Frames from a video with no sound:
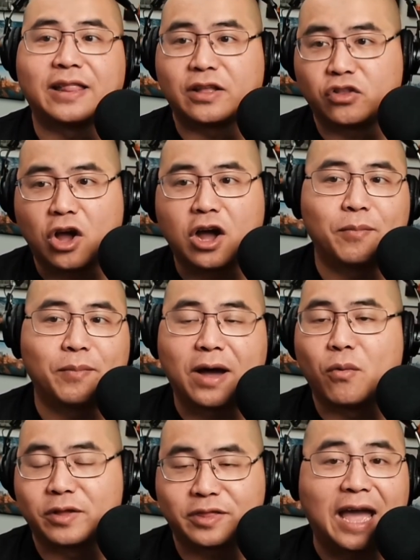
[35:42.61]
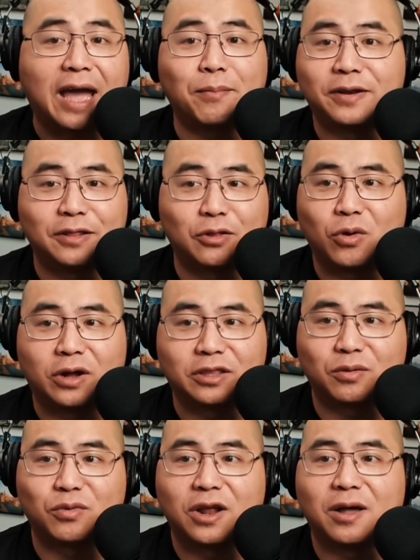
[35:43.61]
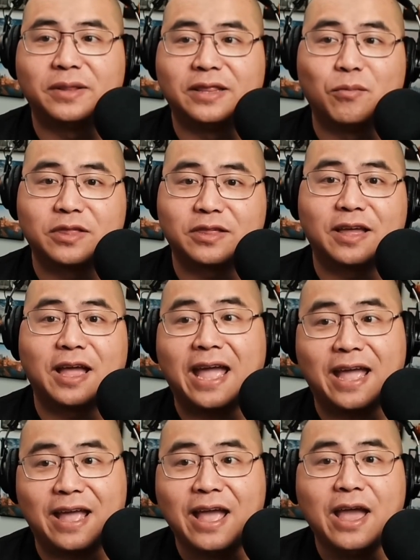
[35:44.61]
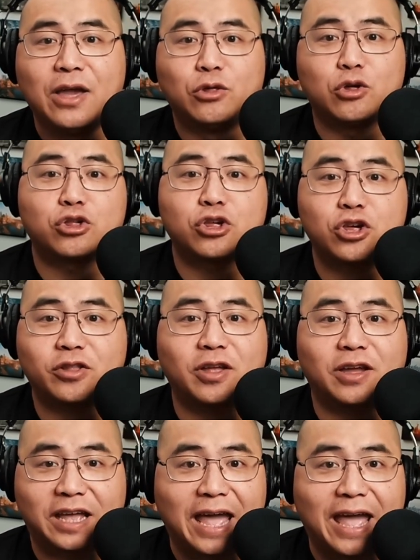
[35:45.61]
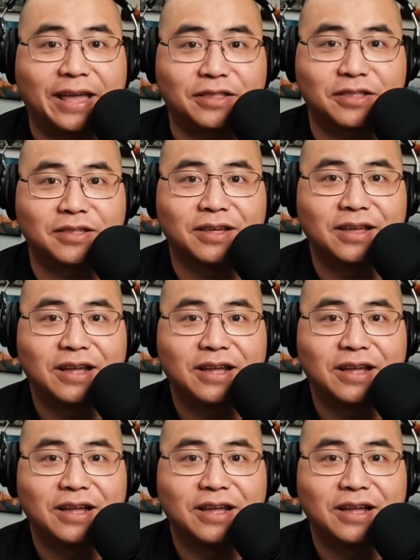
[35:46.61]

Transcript: like talk about what's happened in the quantum realm, and then we see, hey, there's a shit ton of Kangs,